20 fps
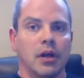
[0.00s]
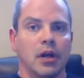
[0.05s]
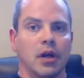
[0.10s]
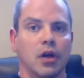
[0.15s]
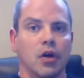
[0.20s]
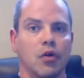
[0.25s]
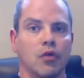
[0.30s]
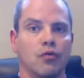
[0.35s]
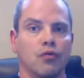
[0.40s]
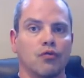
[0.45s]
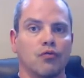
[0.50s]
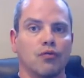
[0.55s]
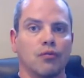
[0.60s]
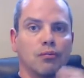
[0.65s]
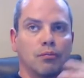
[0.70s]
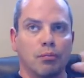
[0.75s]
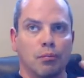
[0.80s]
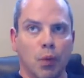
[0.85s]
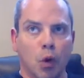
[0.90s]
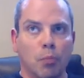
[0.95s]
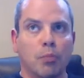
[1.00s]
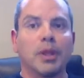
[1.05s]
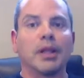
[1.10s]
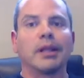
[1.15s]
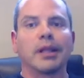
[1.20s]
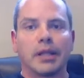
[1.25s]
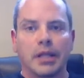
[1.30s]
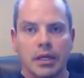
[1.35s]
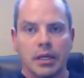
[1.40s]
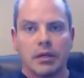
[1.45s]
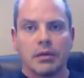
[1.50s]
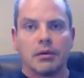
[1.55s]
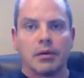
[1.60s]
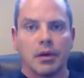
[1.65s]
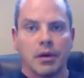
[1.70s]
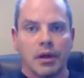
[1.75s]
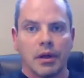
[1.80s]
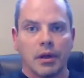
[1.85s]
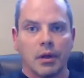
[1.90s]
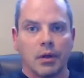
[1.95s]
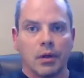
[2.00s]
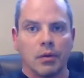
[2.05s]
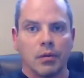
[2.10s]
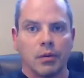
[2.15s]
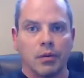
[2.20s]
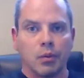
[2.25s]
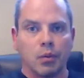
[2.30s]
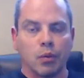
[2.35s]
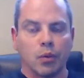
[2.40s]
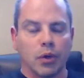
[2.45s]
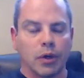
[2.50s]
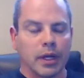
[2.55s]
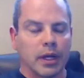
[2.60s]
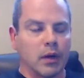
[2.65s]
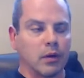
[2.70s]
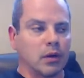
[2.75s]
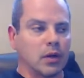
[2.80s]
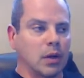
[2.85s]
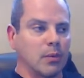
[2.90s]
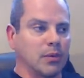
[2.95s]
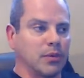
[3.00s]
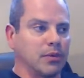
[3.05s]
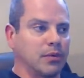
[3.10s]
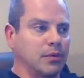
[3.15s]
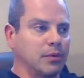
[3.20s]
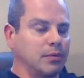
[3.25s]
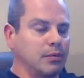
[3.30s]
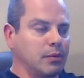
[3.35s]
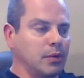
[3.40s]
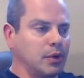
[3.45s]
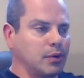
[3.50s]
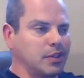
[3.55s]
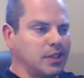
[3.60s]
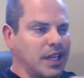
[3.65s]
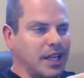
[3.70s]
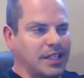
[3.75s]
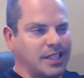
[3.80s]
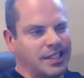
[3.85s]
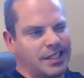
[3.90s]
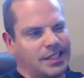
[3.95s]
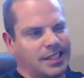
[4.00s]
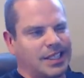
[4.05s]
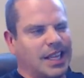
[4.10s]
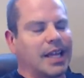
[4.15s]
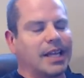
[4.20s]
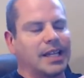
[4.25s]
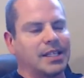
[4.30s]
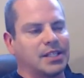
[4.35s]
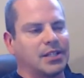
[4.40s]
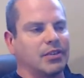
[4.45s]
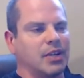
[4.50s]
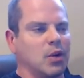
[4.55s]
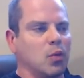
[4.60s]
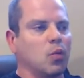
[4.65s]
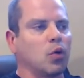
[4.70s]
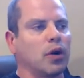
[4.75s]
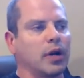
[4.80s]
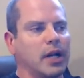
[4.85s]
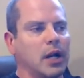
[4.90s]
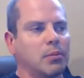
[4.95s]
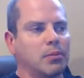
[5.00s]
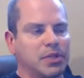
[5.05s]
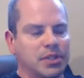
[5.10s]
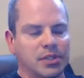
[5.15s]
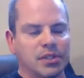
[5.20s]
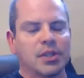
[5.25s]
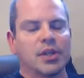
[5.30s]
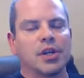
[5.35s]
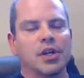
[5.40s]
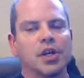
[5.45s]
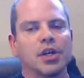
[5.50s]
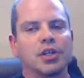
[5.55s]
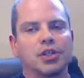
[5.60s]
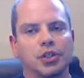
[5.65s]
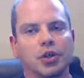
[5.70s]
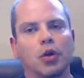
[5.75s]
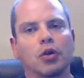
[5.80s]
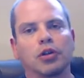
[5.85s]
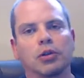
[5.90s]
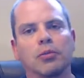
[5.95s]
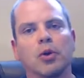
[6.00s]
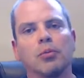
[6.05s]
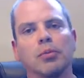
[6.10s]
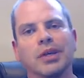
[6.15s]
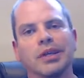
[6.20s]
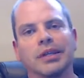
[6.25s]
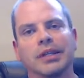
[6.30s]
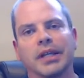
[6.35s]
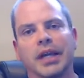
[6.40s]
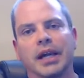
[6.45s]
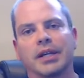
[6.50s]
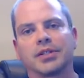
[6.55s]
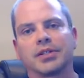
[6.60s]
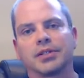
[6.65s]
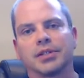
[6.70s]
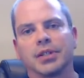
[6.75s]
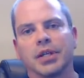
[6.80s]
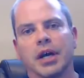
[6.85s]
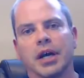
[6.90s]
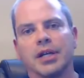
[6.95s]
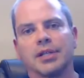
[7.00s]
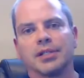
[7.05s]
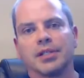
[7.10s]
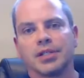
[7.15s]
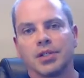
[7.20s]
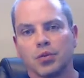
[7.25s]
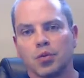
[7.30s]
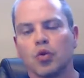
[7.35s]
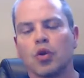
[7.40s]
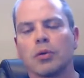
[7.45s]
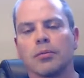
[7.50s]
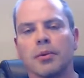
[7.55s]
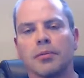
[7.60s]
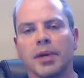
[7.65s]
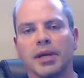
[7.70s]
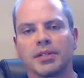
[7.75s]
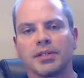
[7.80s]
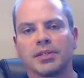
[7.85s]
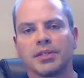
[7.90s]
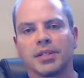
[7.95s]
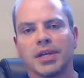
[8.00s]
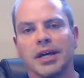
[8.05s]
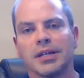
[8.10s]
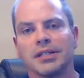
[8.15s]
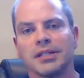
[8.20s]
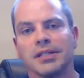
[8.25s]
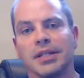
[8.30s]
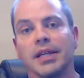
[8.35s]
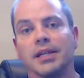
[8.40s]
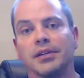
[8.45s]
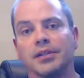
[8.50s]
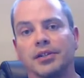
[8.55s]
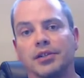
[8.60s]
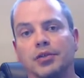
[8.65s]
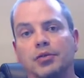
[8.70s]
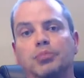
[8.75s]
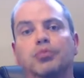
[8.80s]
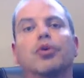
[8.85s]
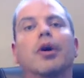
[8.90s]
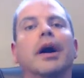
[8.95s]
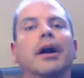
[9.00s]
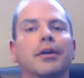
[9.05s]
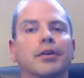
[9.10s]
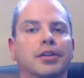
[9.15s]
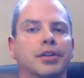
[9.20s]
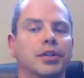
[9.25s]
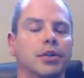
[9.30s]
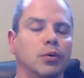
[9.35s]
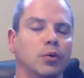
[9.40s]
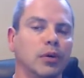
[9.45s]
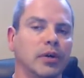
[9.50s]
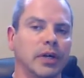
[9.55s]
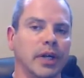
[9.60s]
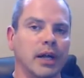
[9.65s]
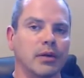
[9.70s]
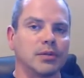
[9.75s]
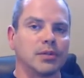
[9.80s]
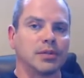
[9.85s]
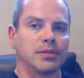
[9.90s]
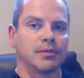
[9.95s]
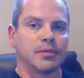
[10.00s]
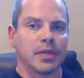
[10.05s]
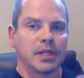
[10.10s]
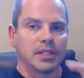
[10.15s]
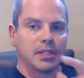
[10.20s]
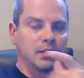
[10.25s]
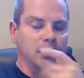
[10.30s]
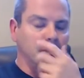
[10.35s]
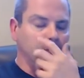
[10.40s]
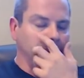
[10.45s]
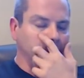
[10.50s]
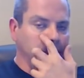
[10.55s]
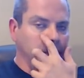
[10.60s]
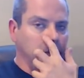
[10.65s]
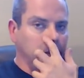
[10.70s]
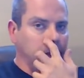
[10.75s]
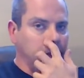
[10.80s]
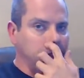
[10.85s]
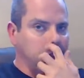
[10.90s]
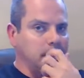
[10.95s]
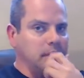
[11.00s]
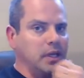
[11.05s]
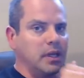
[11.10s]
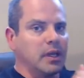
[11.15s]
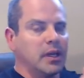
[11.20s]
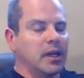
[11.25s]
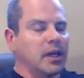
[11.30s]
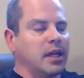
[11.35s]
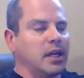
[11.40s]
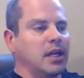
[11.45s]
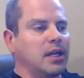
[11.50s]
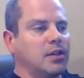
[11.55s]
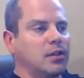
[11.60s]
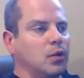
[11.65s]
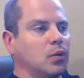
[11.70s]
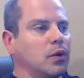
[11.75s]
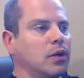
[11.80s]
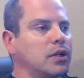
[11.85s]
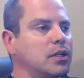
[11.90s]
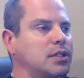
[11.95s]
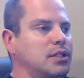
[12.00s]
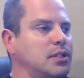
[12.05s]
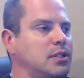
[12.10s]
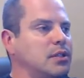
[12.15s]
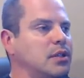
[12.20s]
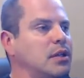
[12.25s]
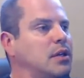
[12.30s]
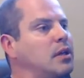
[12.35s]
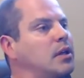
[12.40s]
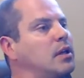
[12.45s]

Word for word: uh, mobility uh, workout coming or it's, ex- it's not necessarily a workout, but it's shoulder mobility exercises and warm up exercises that you can do prior to your workouts. That's a new video that's in the works.